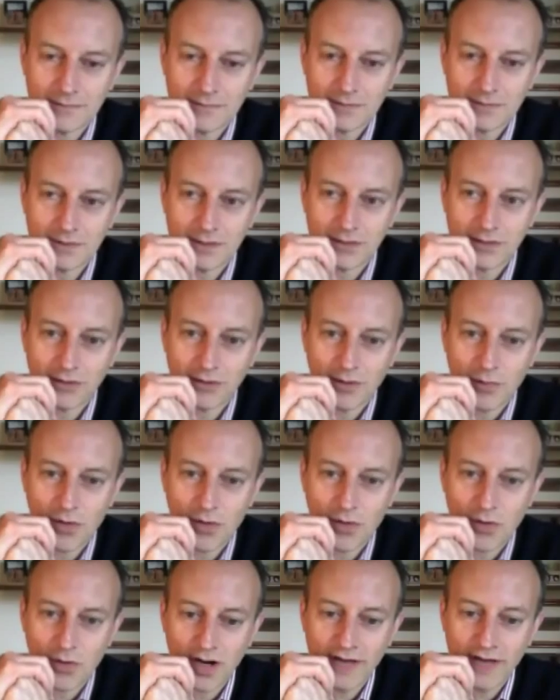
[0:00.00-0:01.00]

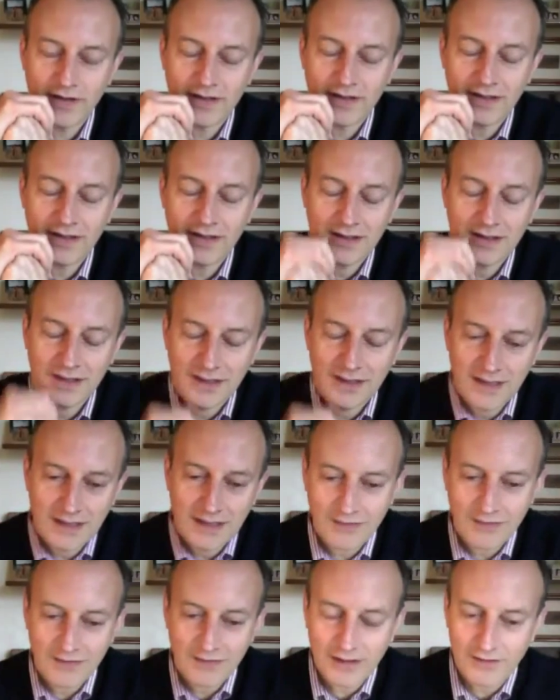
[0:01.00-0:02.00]
I have
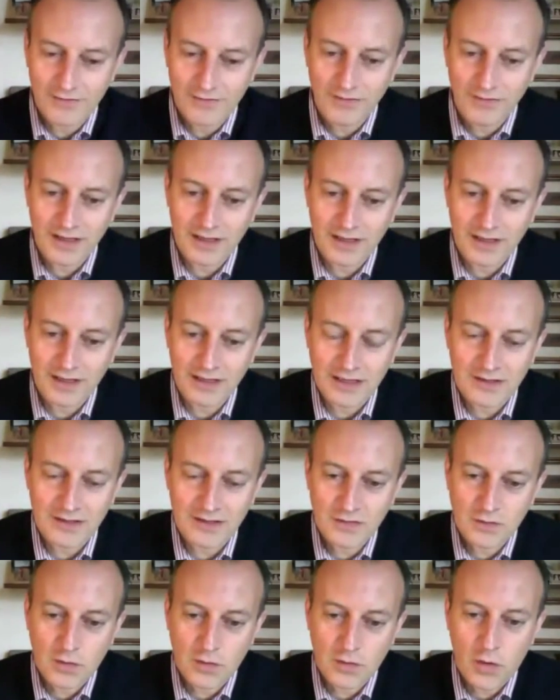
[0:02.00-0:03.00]
a
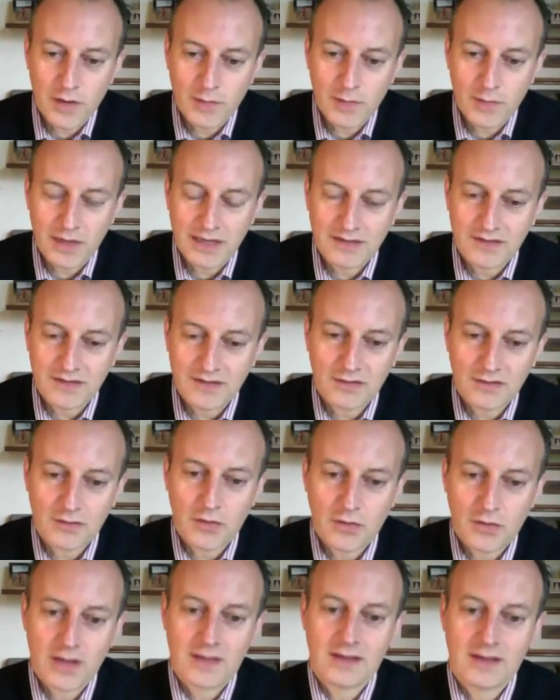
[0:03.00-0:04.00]
story, but it's a
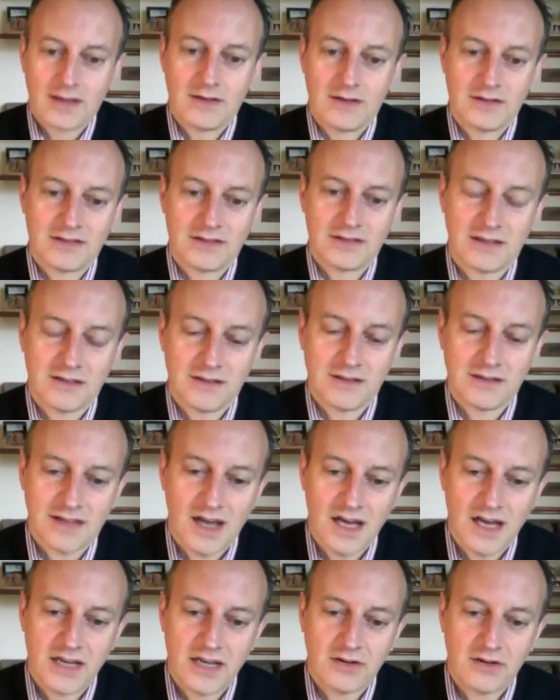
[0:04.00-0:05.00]
story that there's
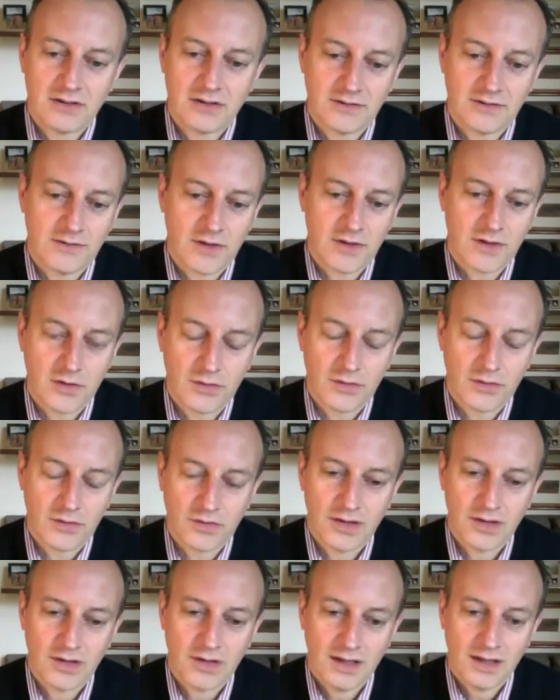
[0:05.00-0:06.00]
hundreds of
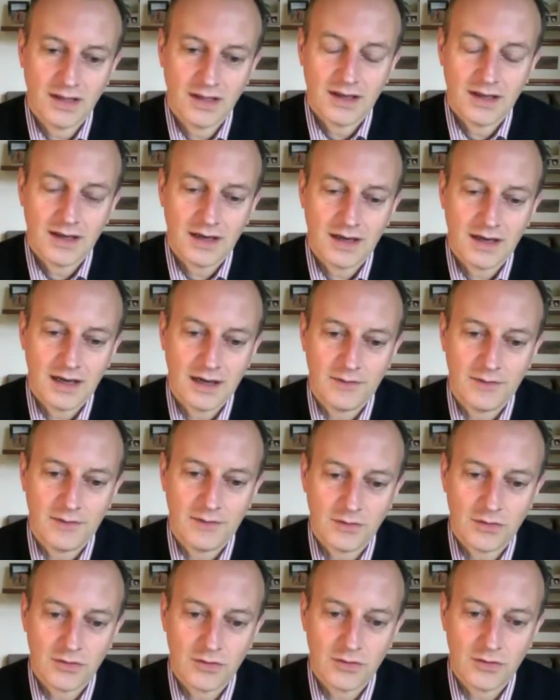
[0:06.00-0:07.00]
those.
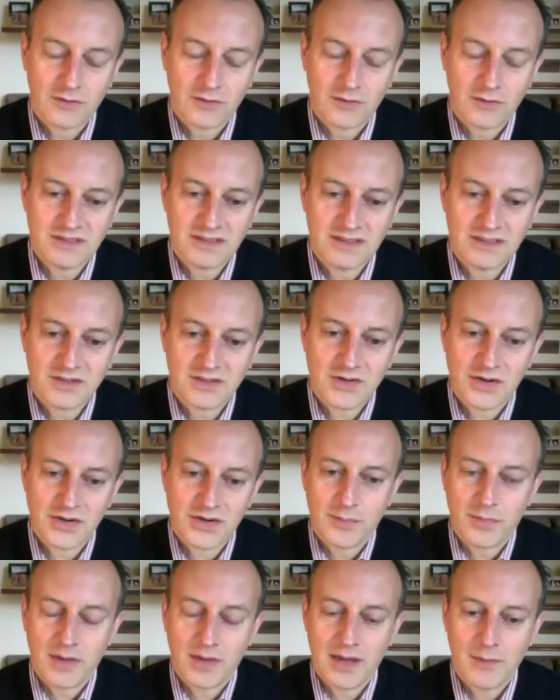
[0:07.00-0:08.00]
During a recent
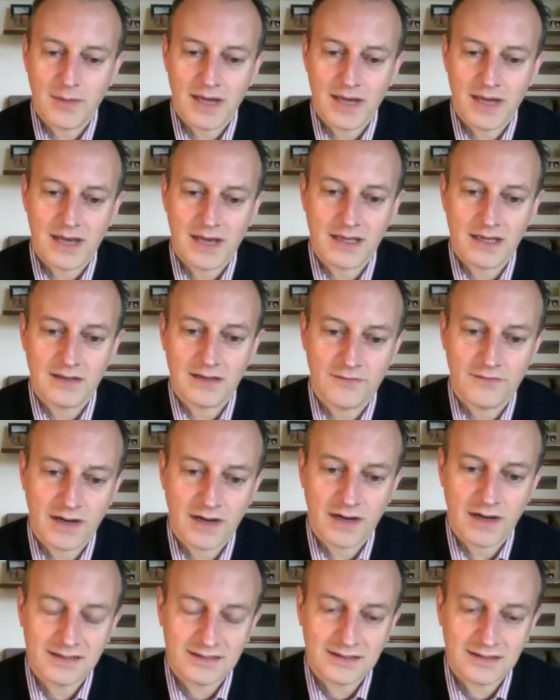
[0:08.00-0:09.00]
trip, I met a
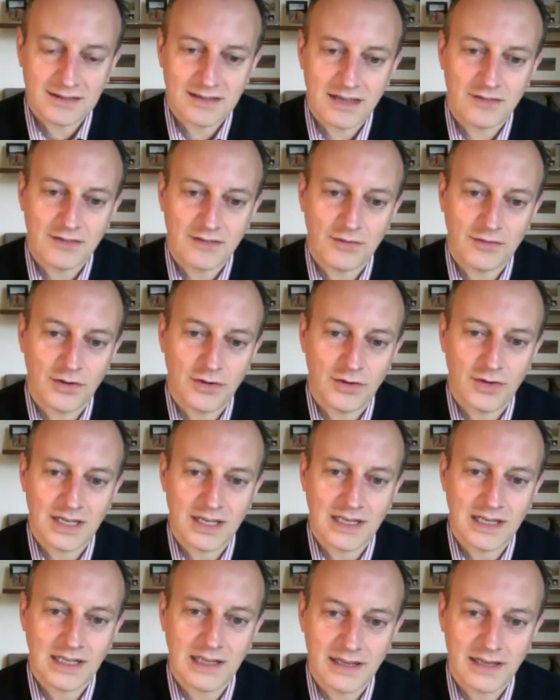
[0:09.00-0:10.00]
very
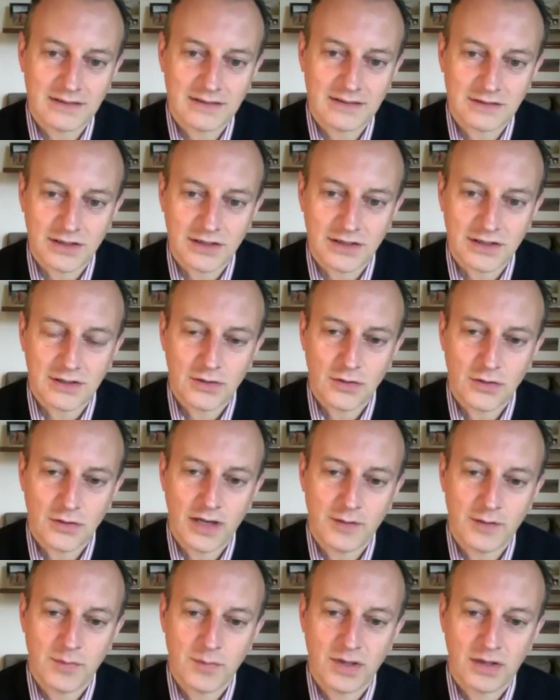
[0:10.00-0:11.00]
successful Elancer
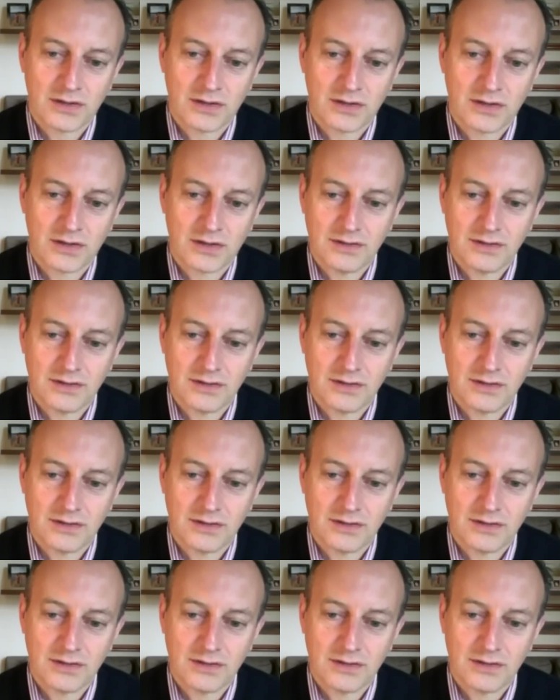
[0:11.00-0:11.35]
who had built,